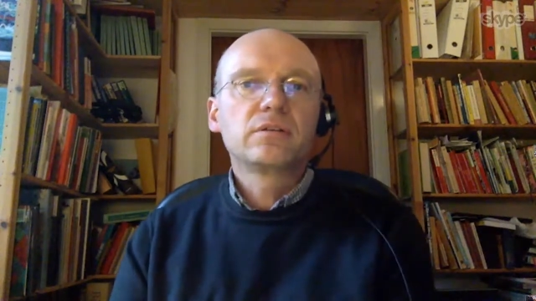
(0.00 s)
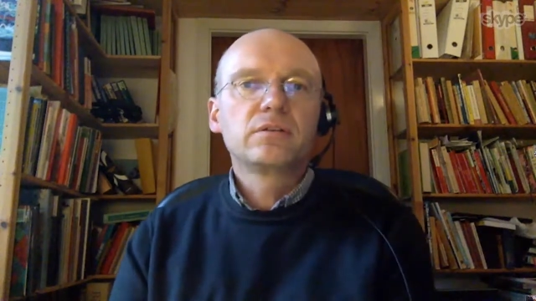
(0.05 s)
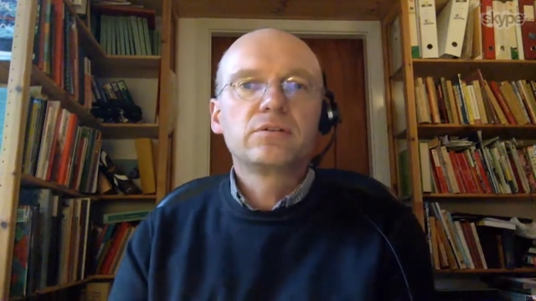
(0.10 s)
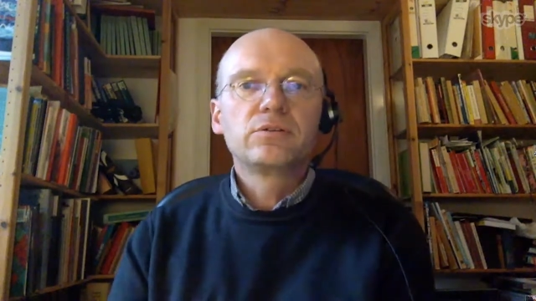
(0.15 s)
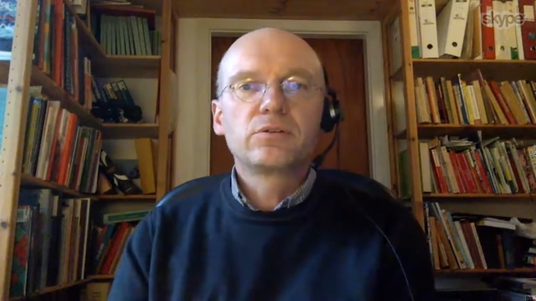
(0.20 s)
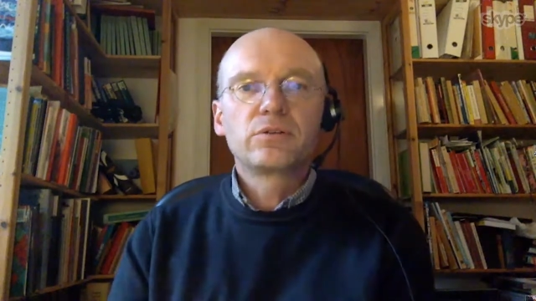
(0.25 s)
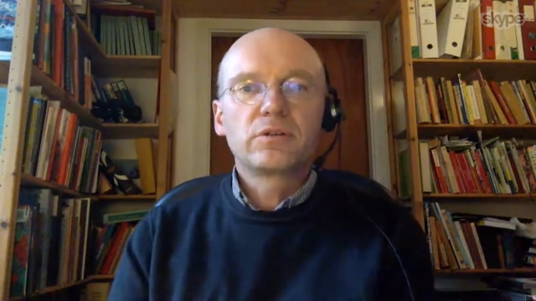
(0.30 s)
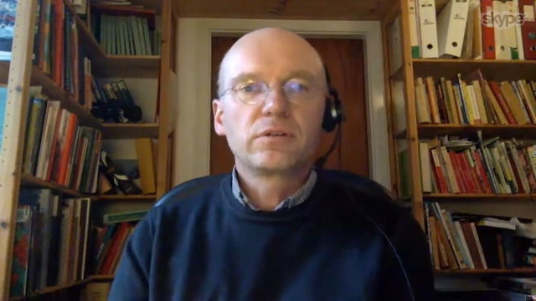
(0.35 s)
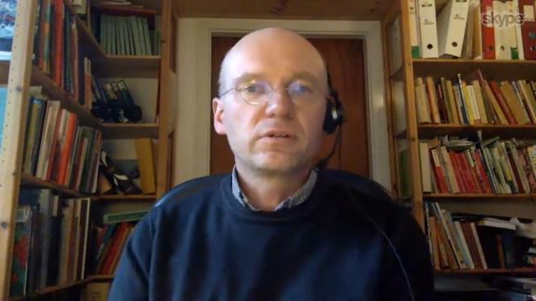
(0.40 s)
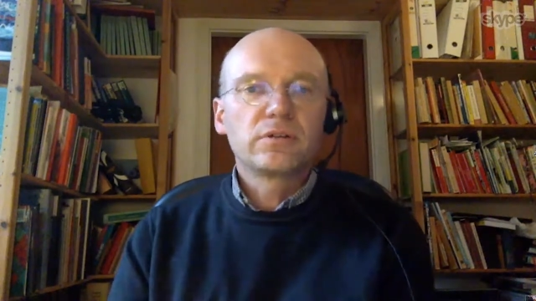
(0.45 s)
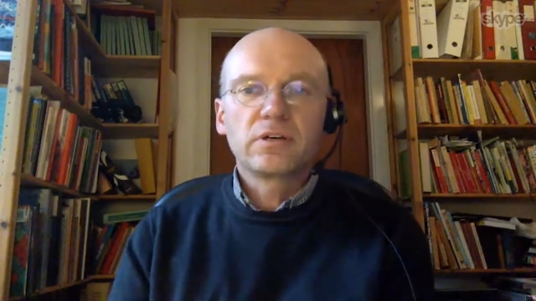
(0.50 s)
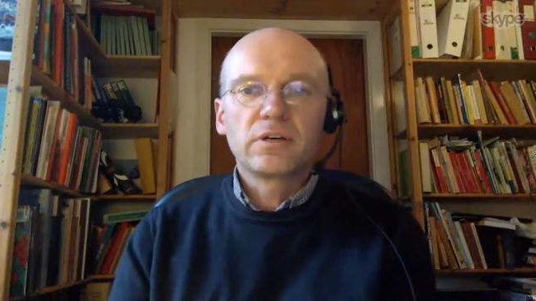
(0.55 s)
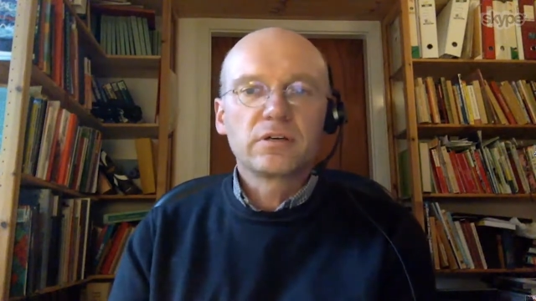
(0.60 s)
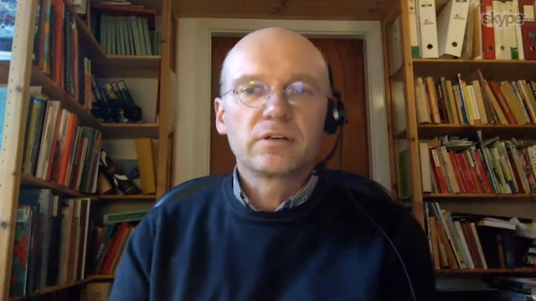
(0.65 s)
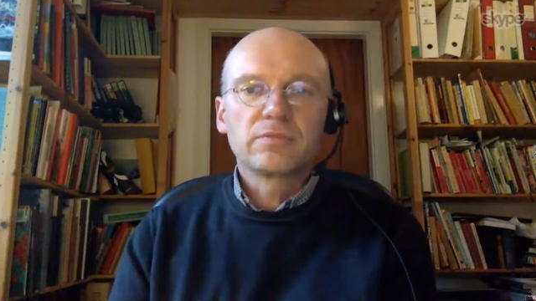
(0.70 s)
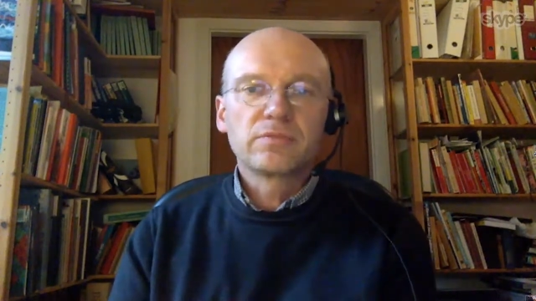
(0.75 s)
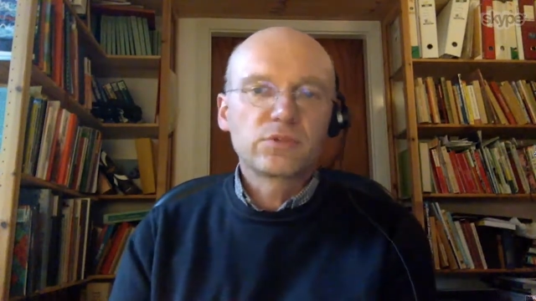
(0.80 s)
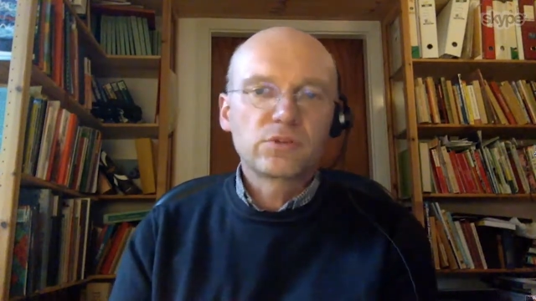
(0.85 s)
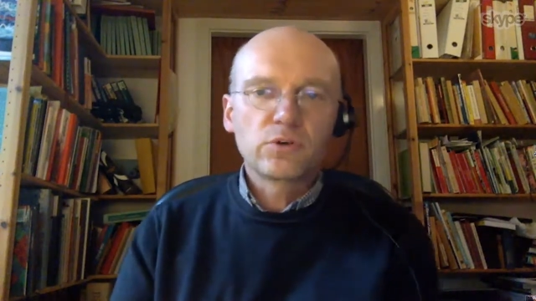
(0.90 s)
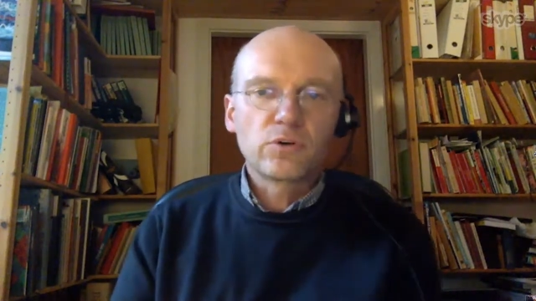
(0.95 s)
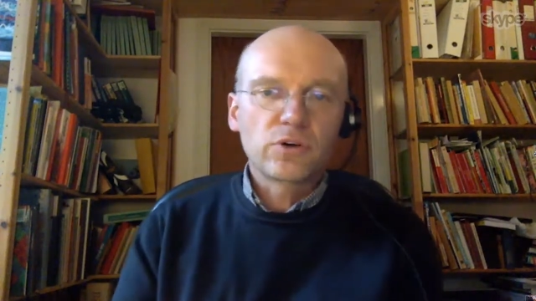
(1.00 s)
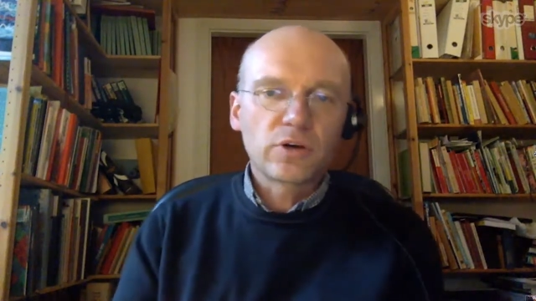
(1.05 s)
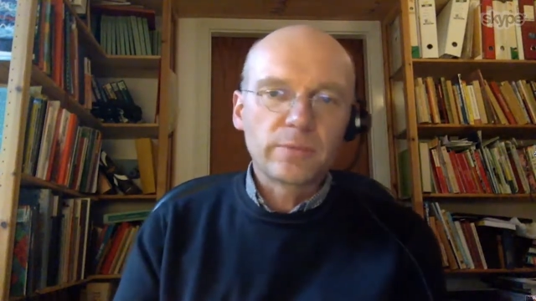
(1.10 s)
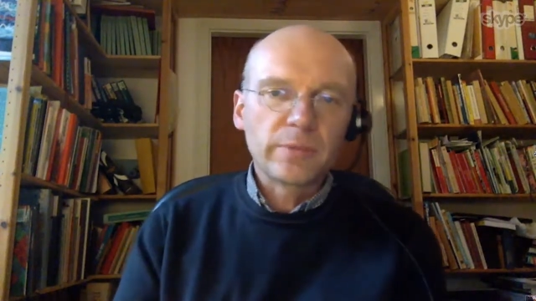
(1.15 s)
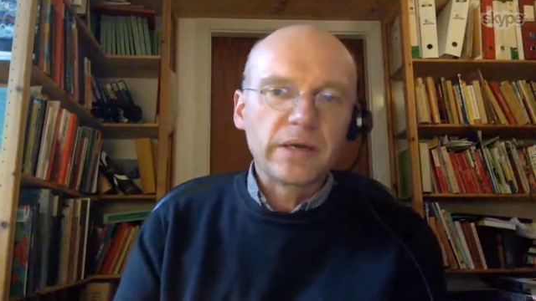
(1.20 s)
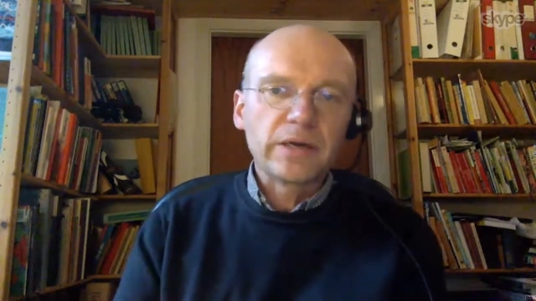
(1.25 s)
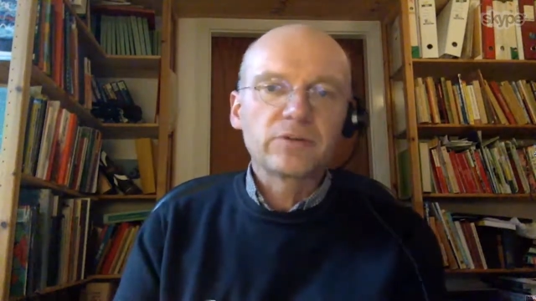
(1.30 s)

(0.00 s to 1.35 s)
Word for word: you can kind of talk about it.